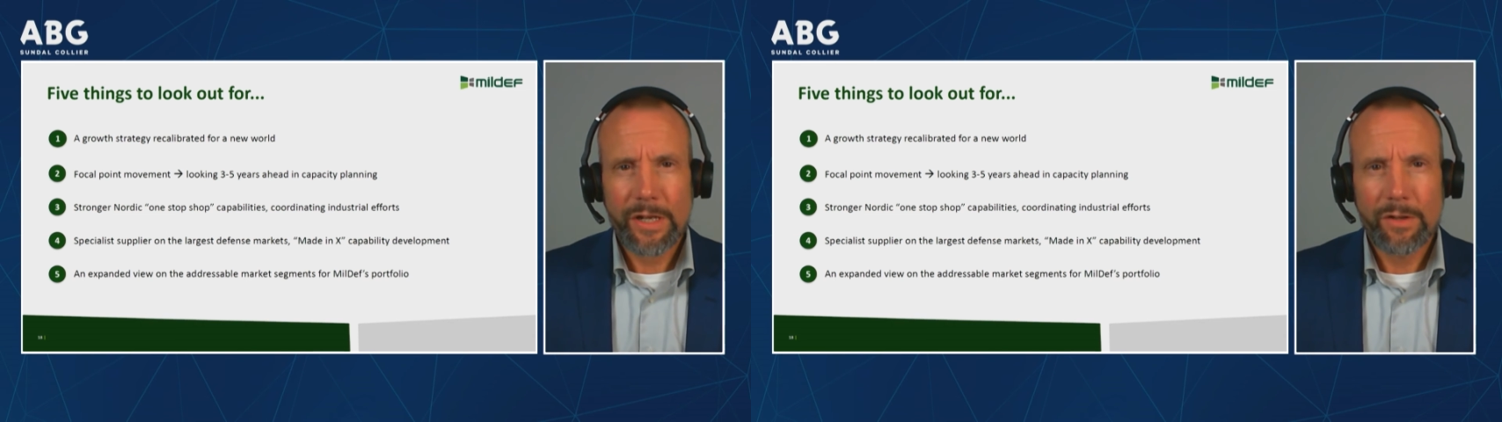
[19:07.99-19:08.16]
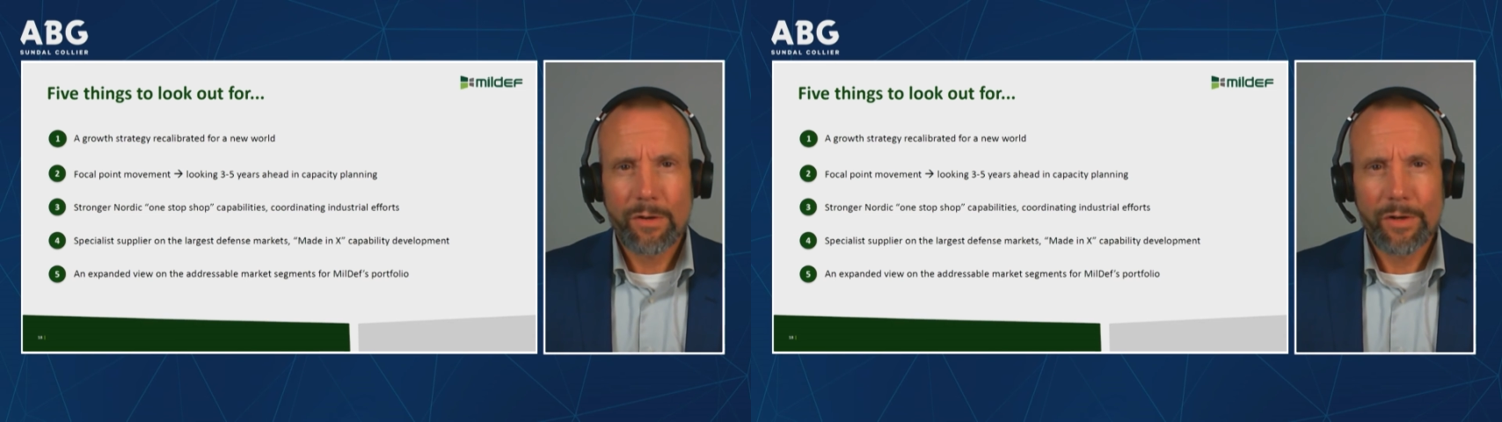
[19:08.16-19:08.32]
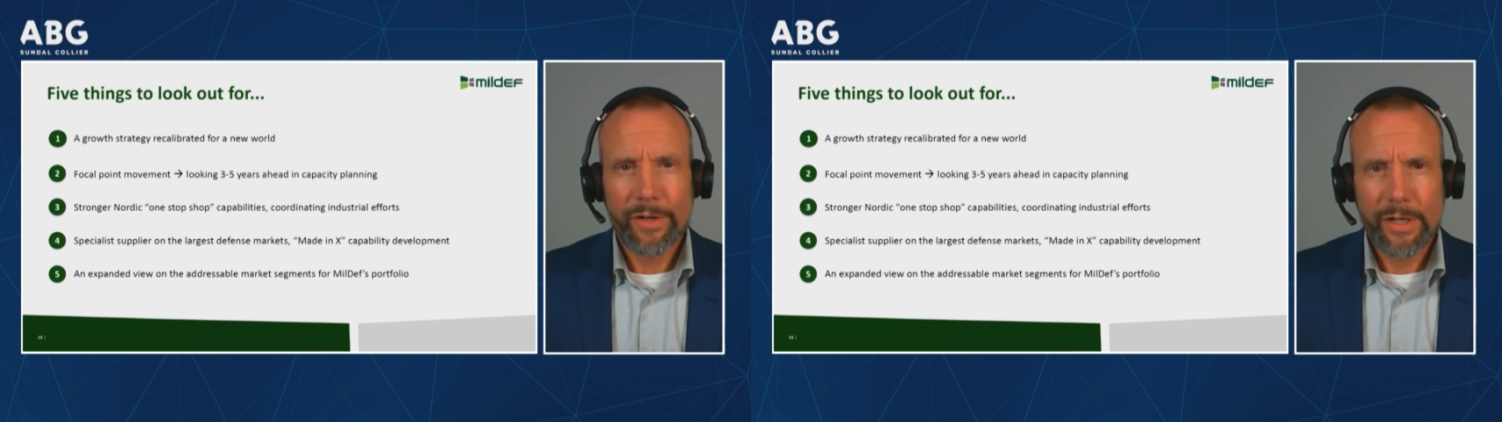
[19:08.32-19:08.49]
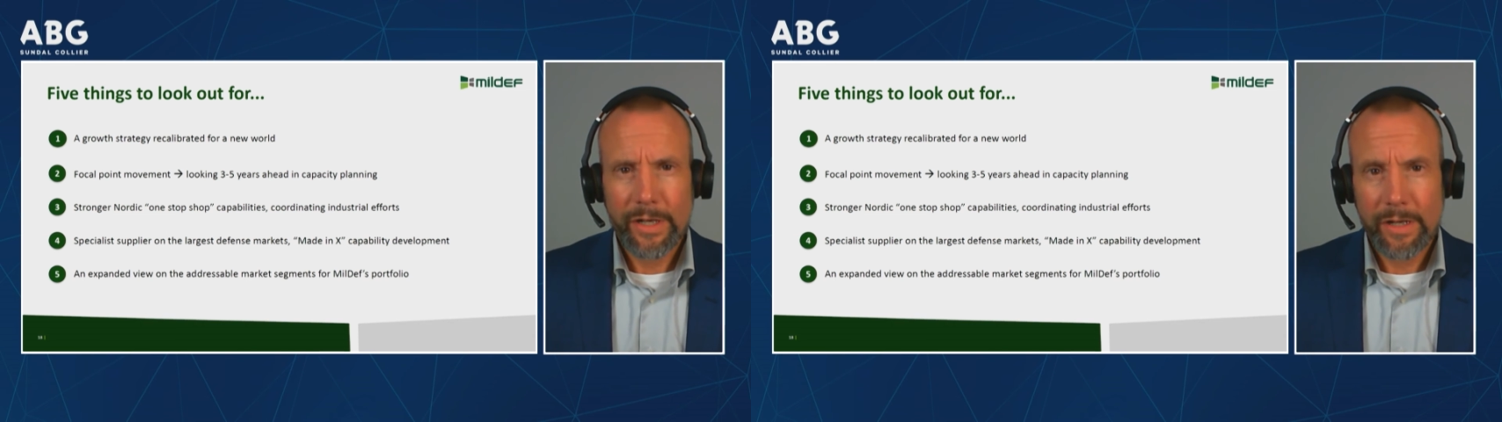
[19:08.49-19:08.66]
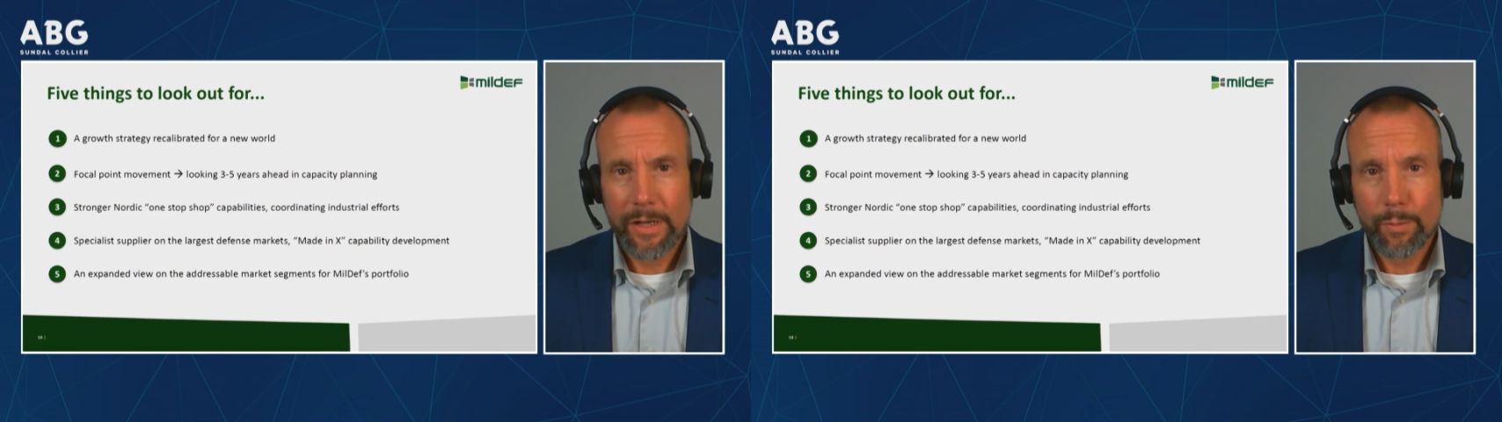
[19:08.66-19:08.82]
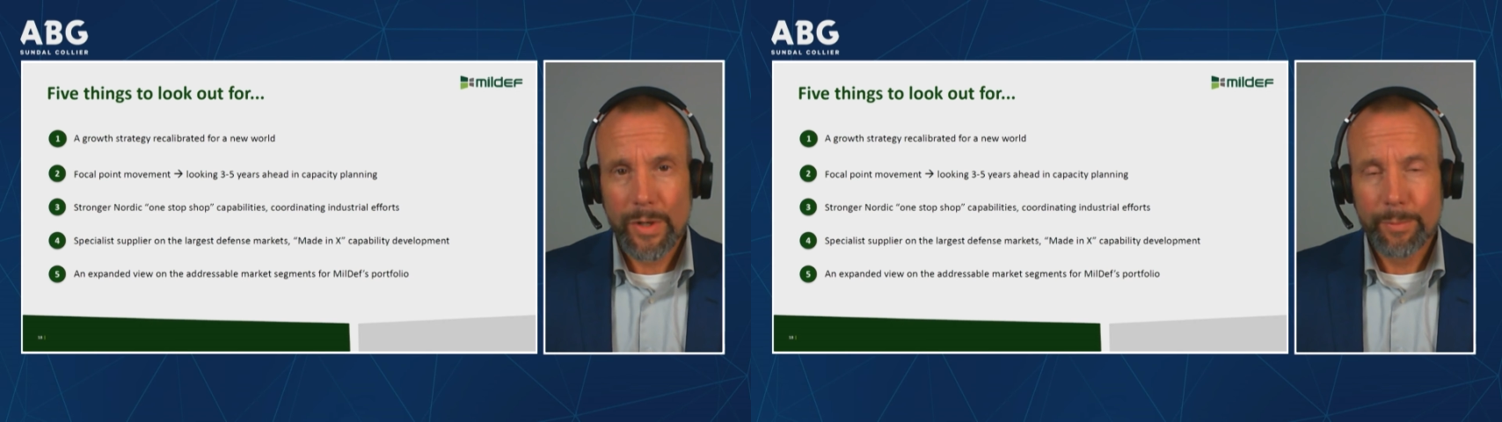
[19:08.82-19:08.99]
technology
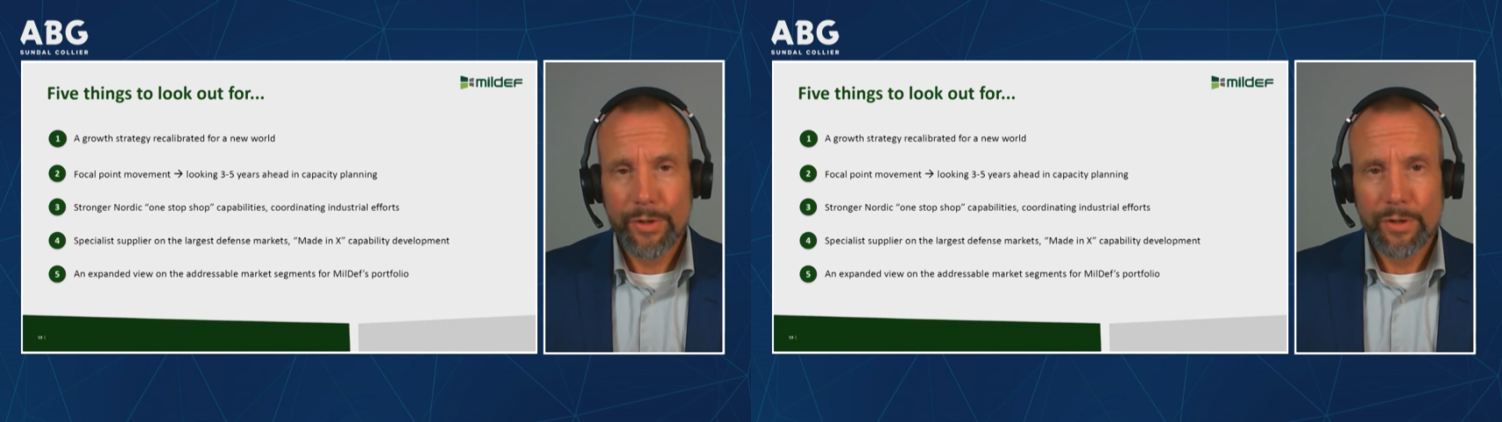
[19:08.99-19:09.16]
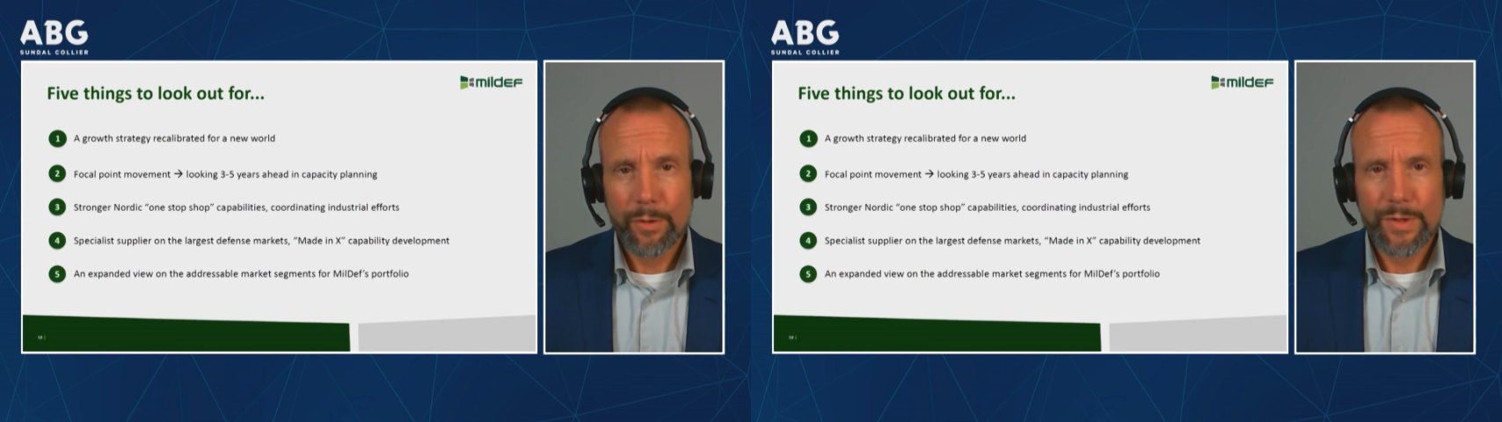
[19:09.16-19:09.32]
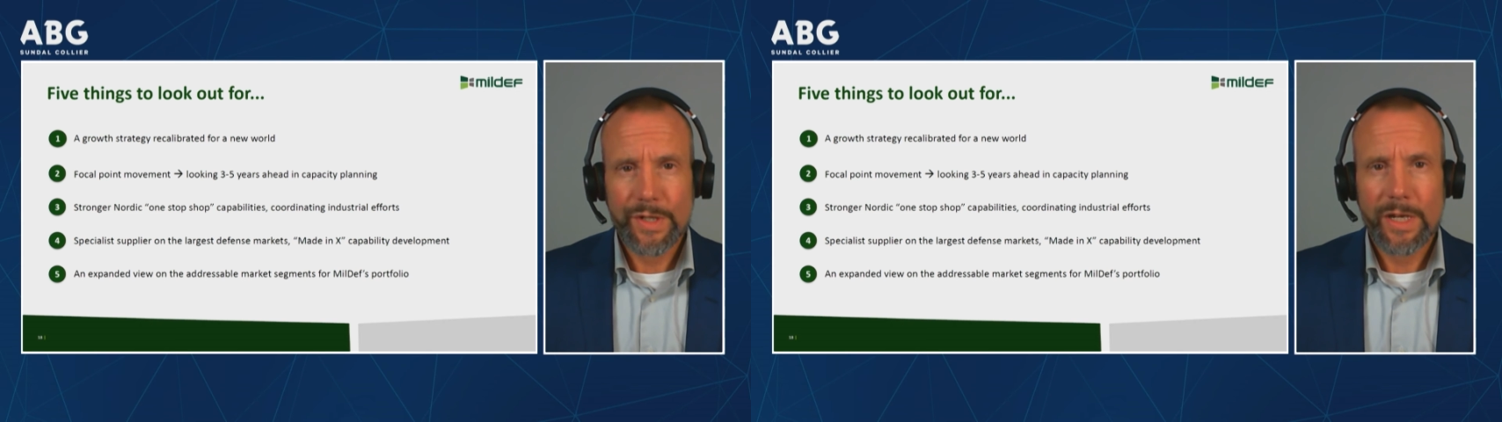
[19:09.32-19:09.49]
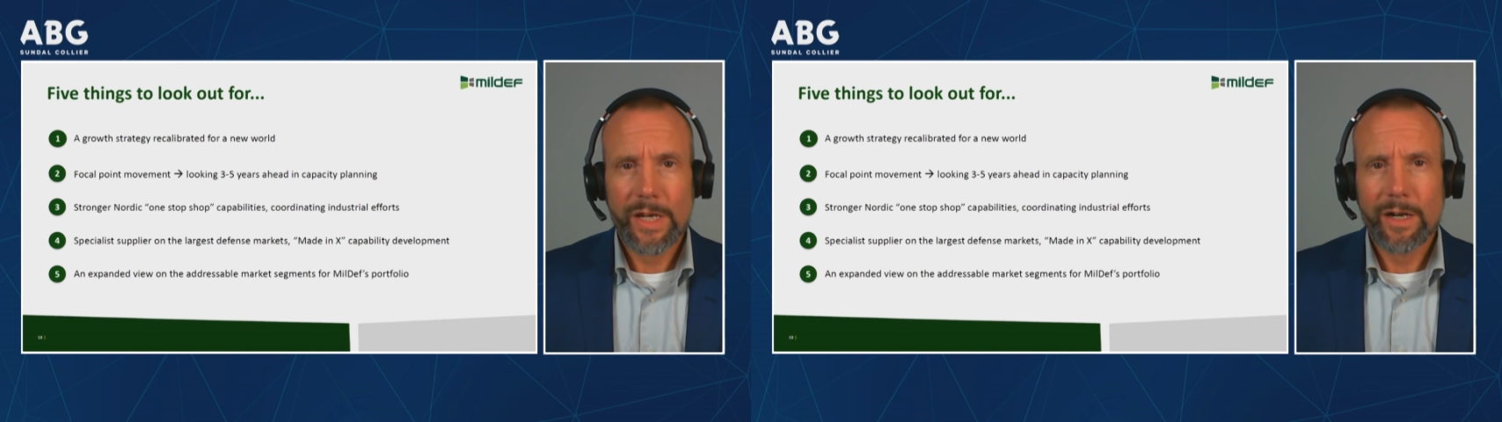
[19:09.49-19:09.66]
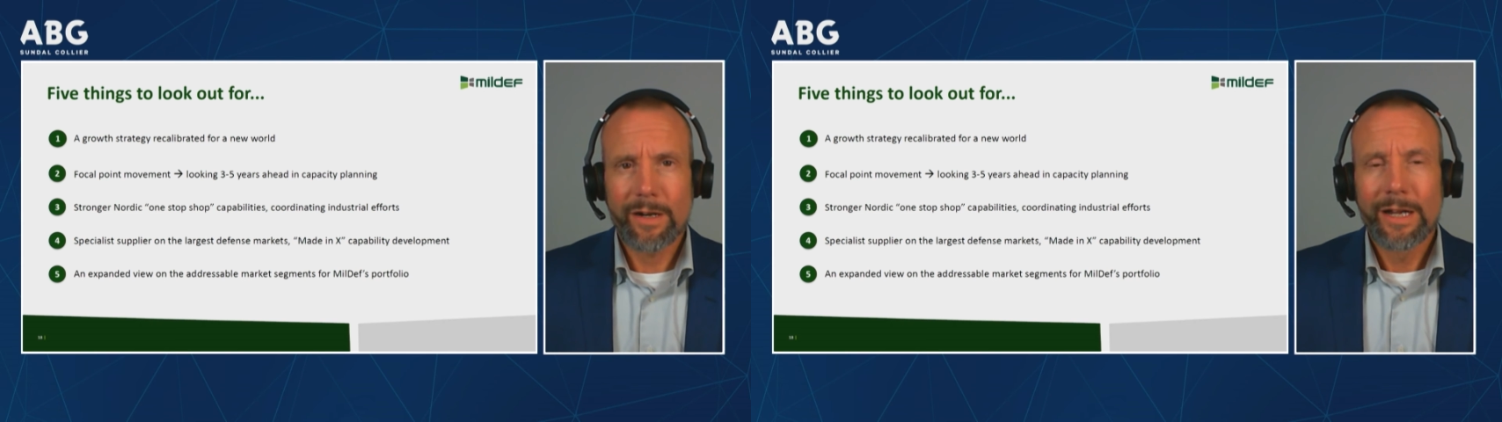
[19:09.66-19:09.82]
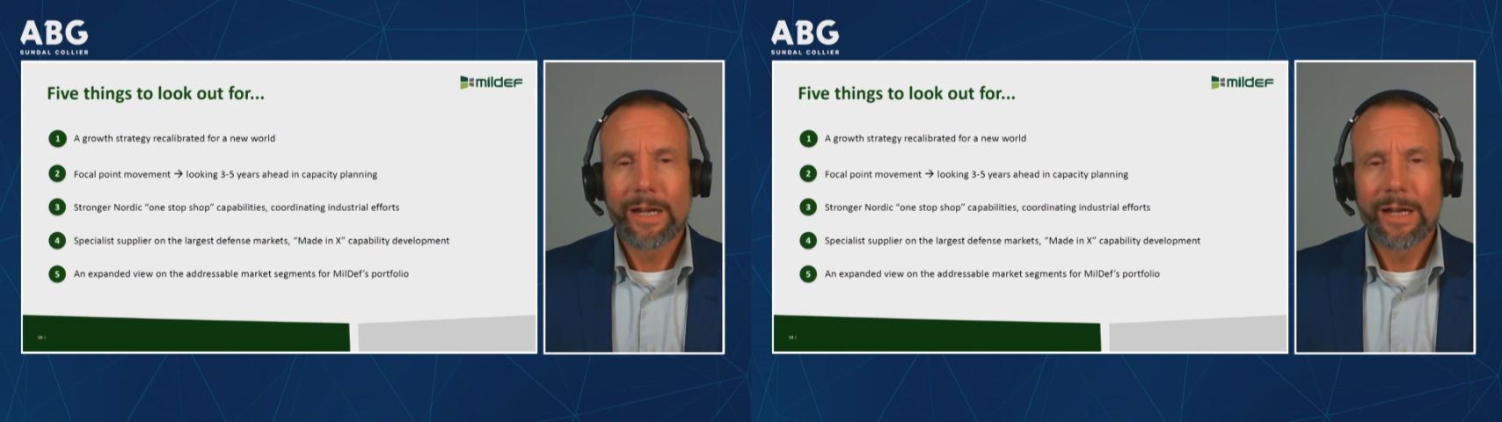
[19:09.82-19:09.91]
that we produce here,